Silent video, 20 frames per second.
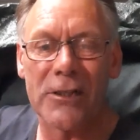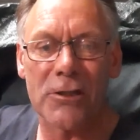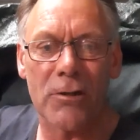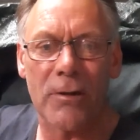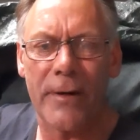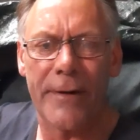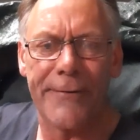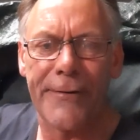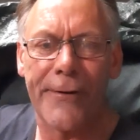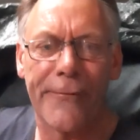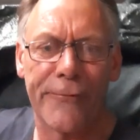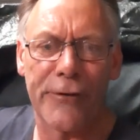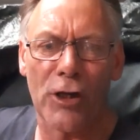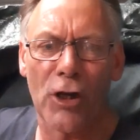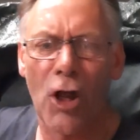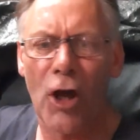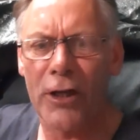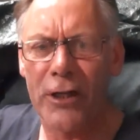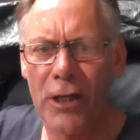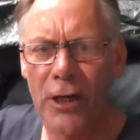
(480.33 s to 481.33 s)
If you
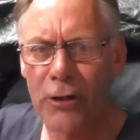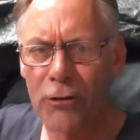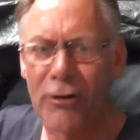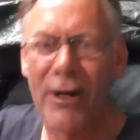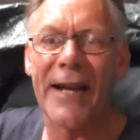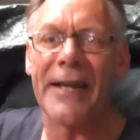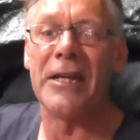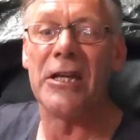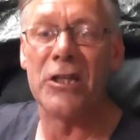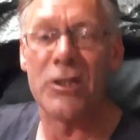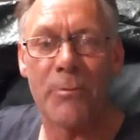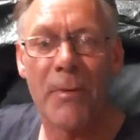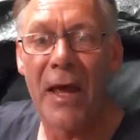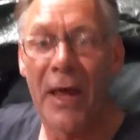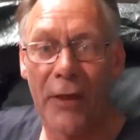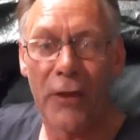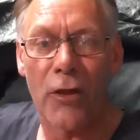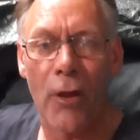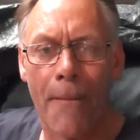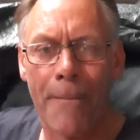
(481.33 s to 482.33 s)
like a Granny
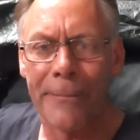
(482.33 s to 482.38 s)
Smith,